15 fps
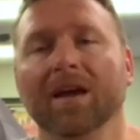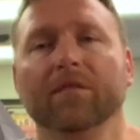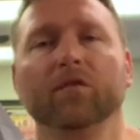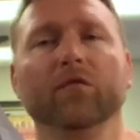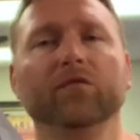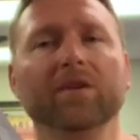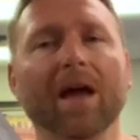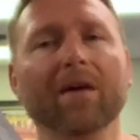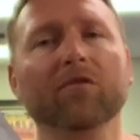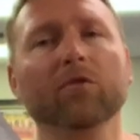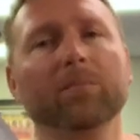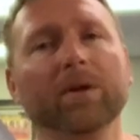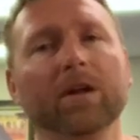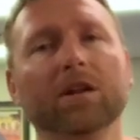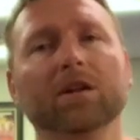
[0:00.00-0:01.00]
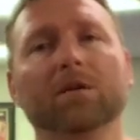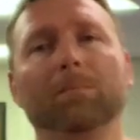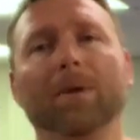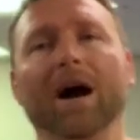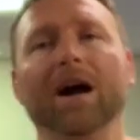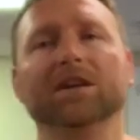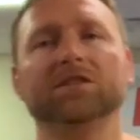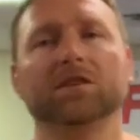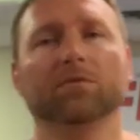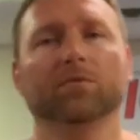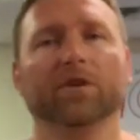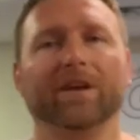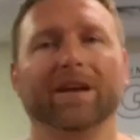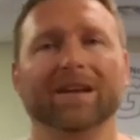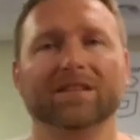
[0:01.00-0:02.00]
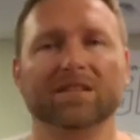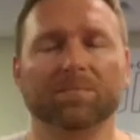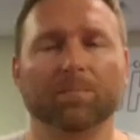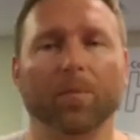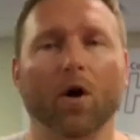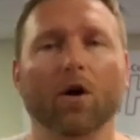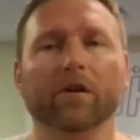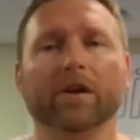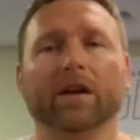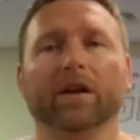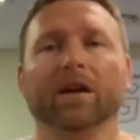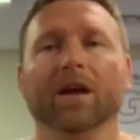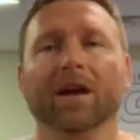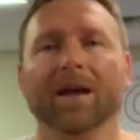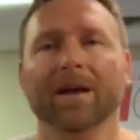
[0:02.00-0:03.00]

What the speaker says: If you've never been in a boxing ring sparring